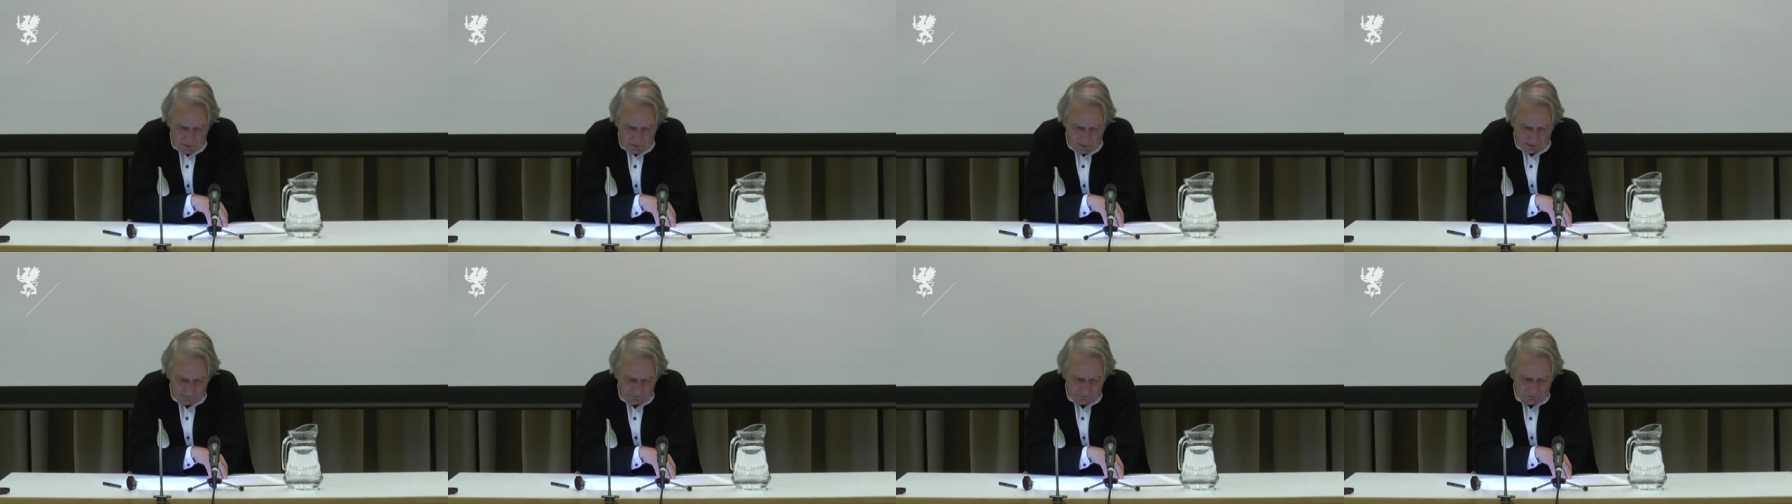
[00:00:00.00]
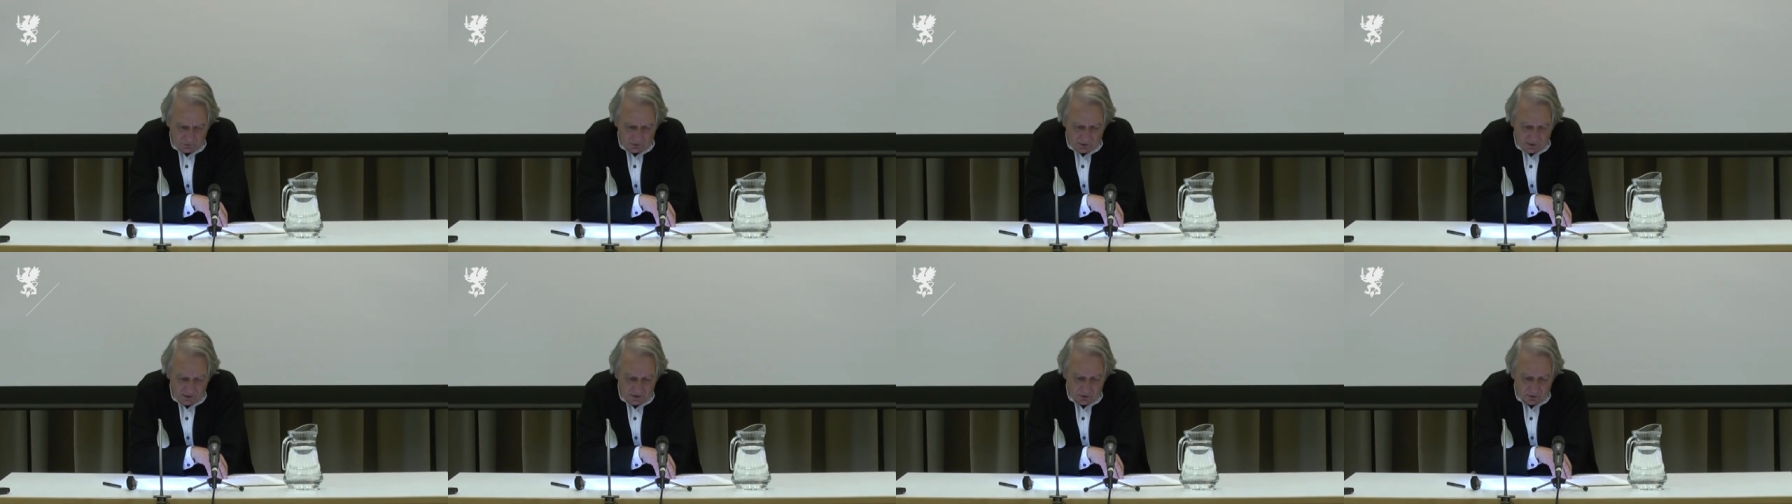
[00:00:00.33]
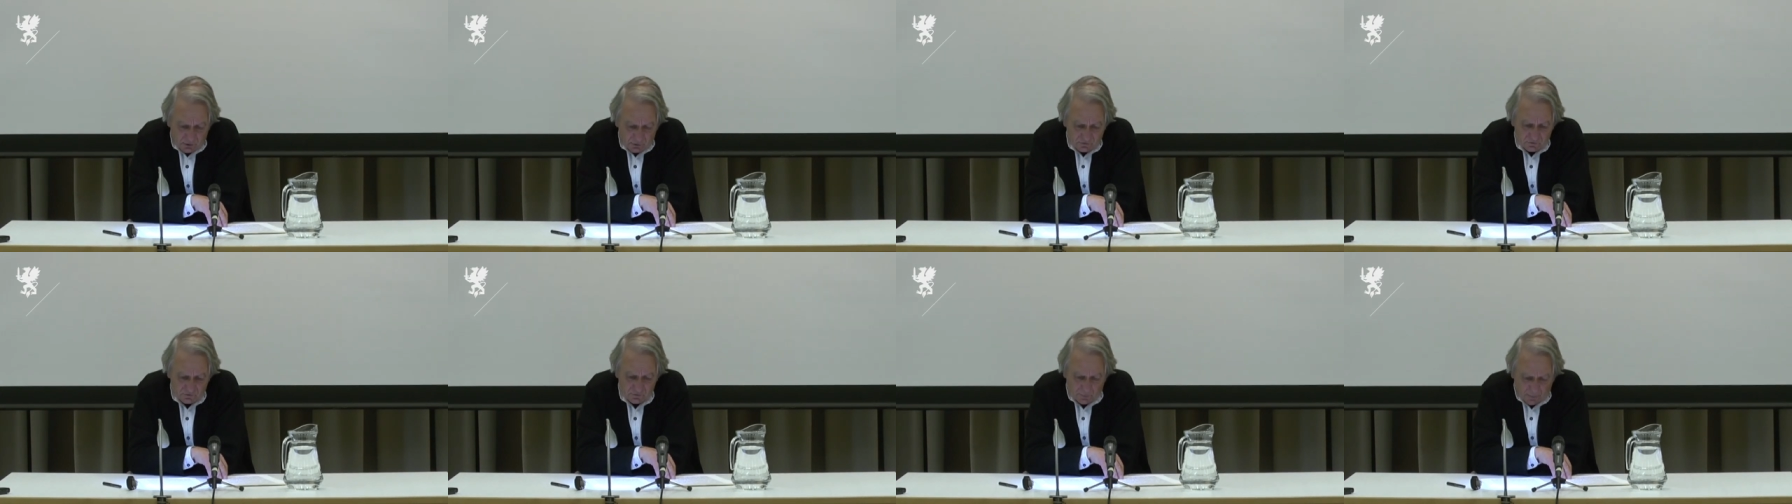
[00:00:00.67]
are the
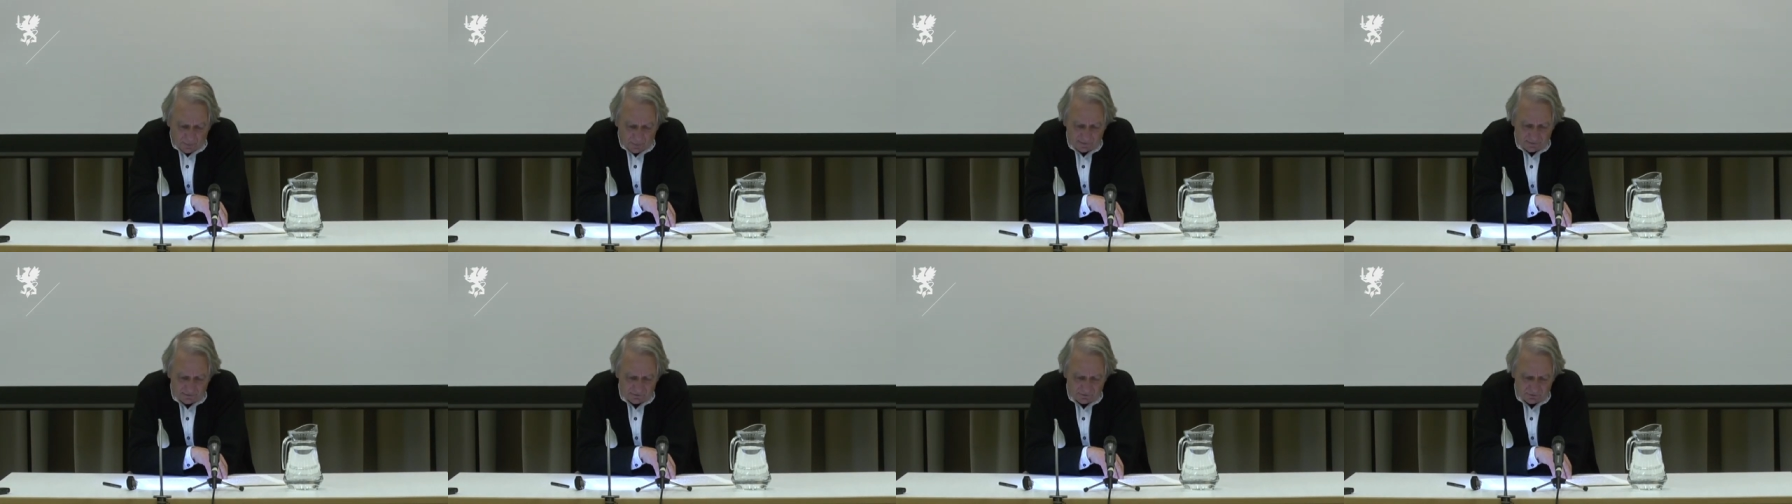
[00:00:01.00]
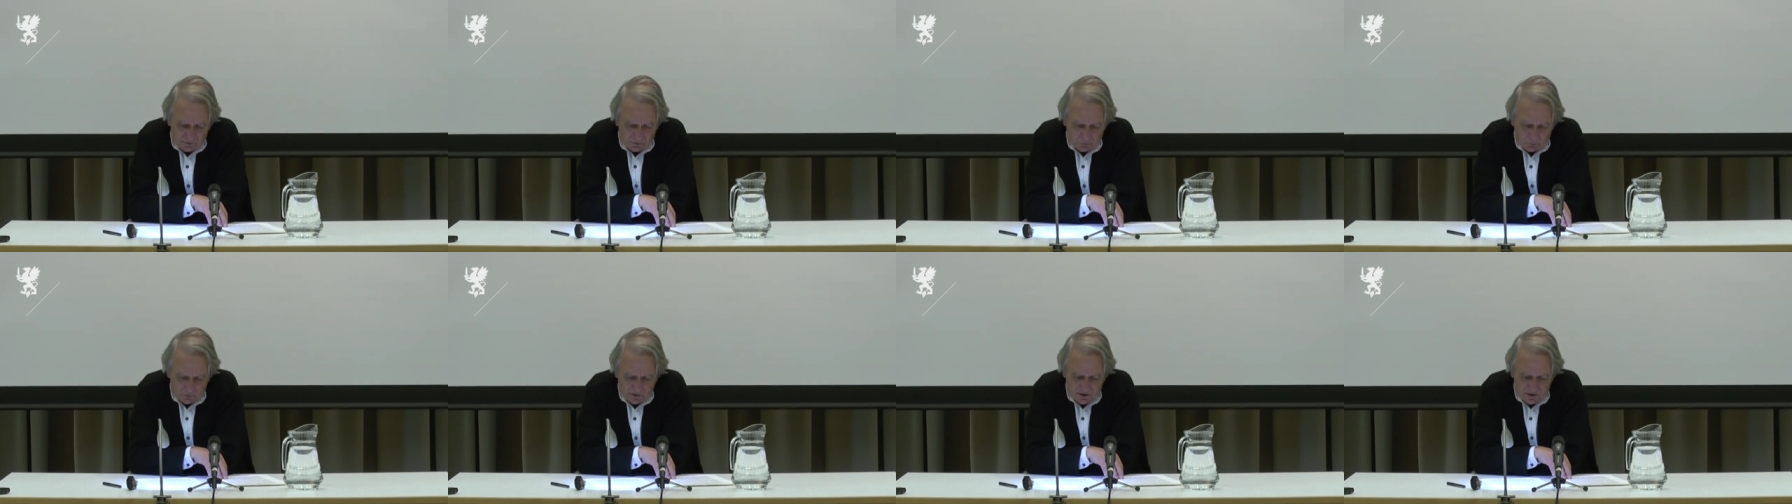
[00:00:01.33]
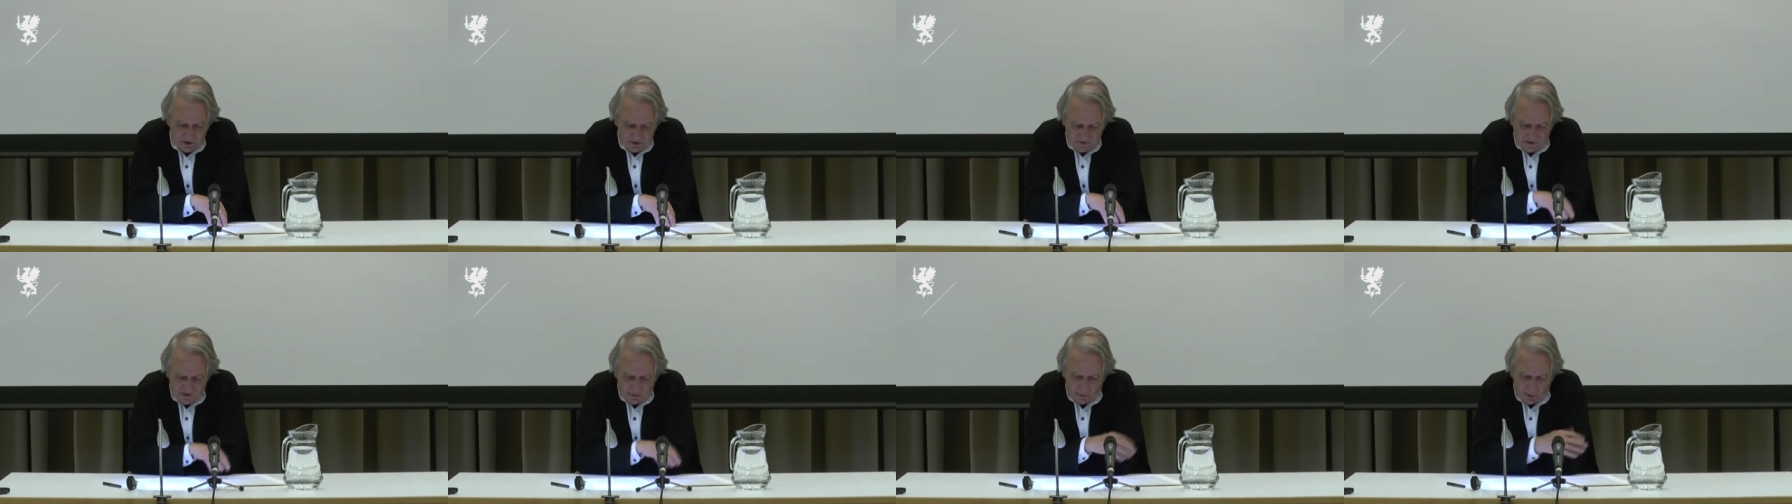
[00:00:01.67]
inner split
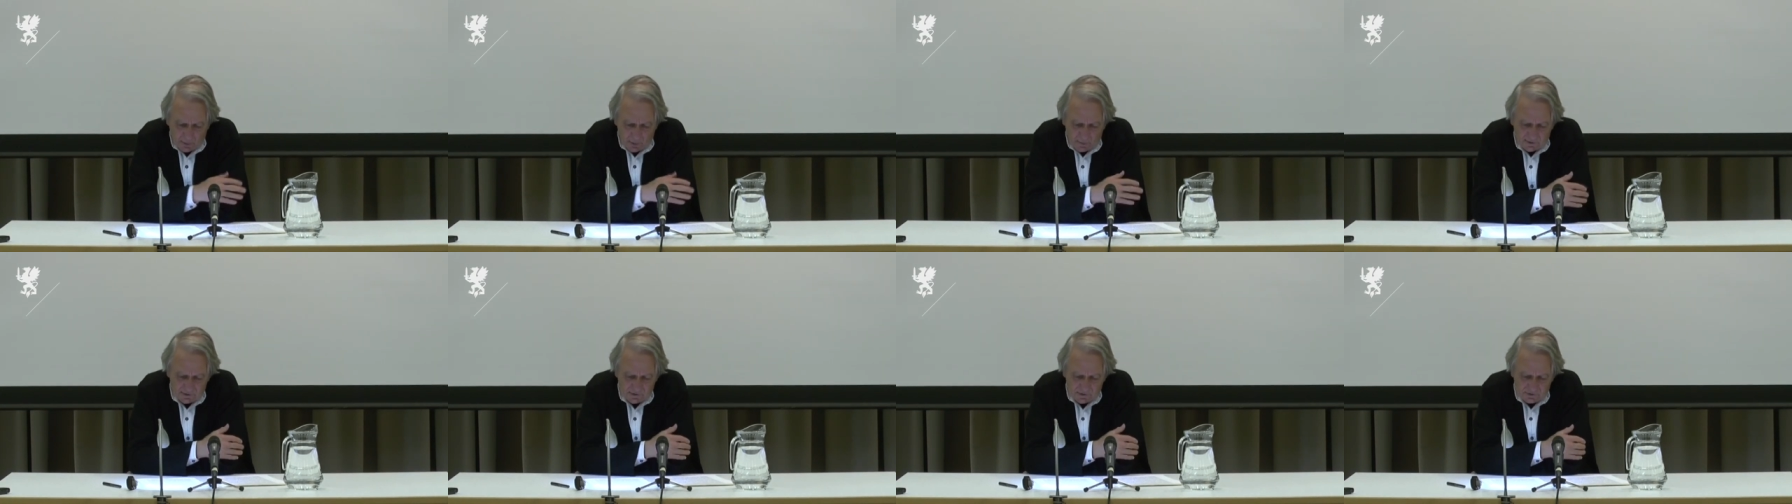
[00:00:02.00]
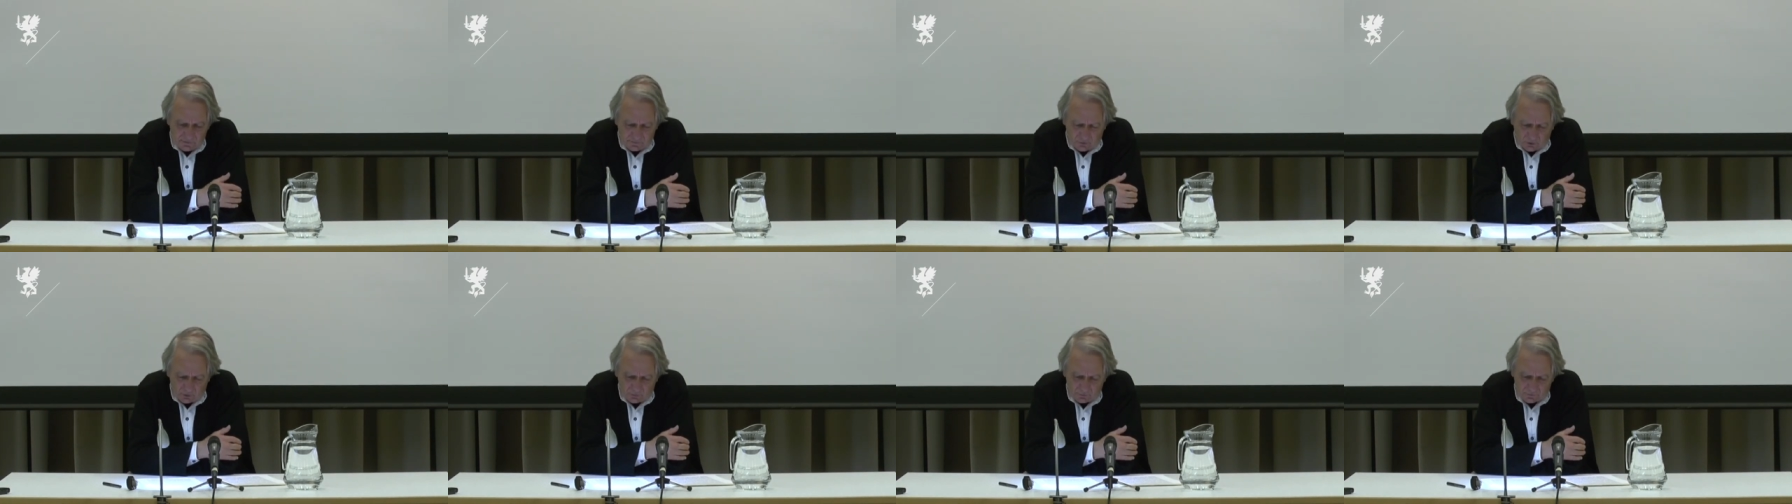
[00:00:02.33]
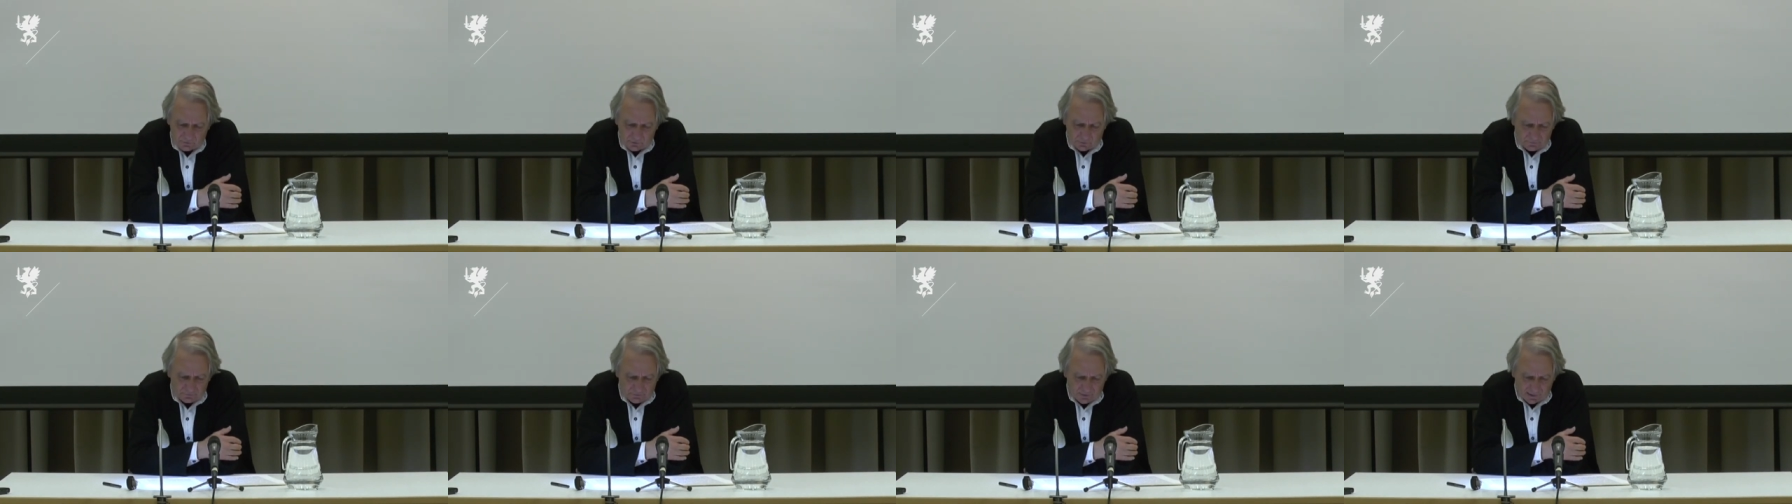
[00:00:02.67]
which separates forms
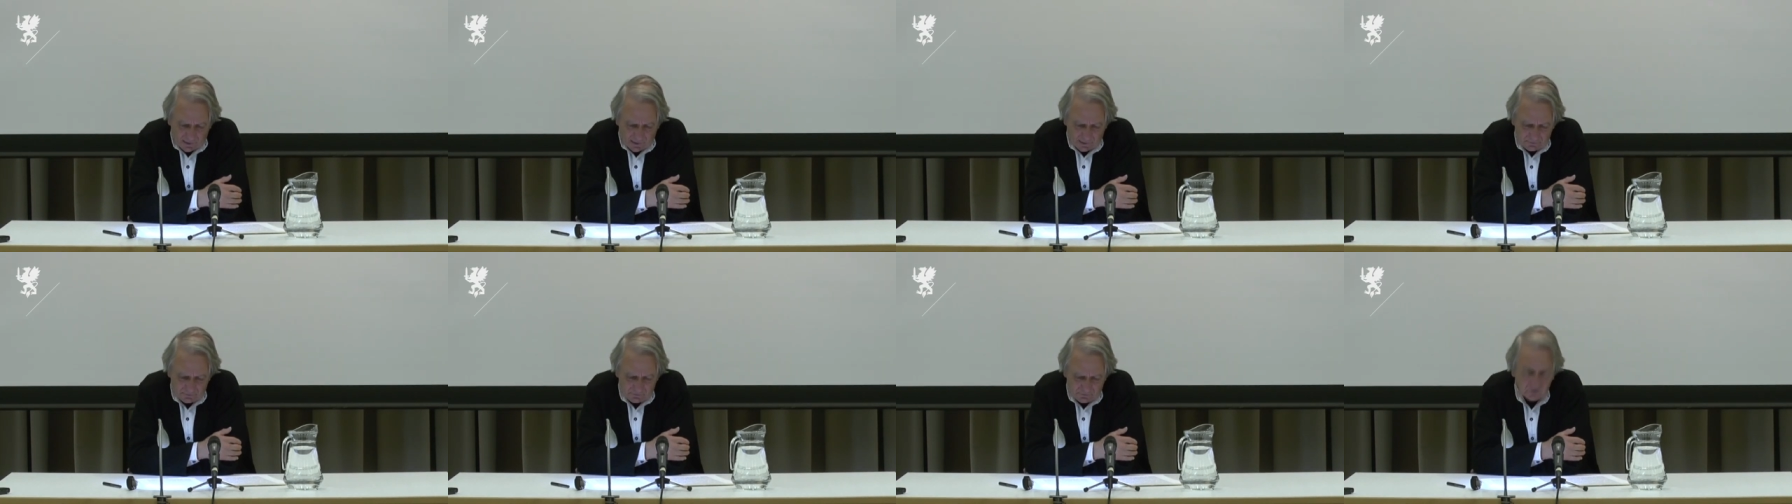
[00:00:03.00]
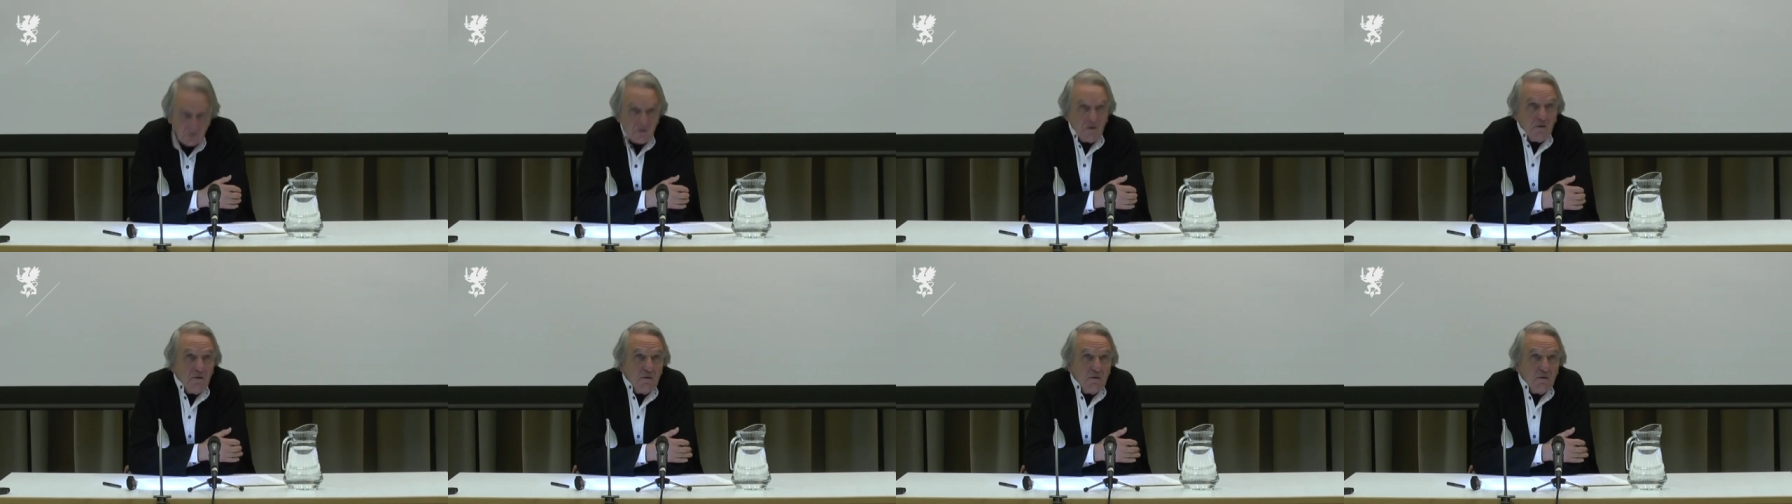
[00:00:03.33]
of life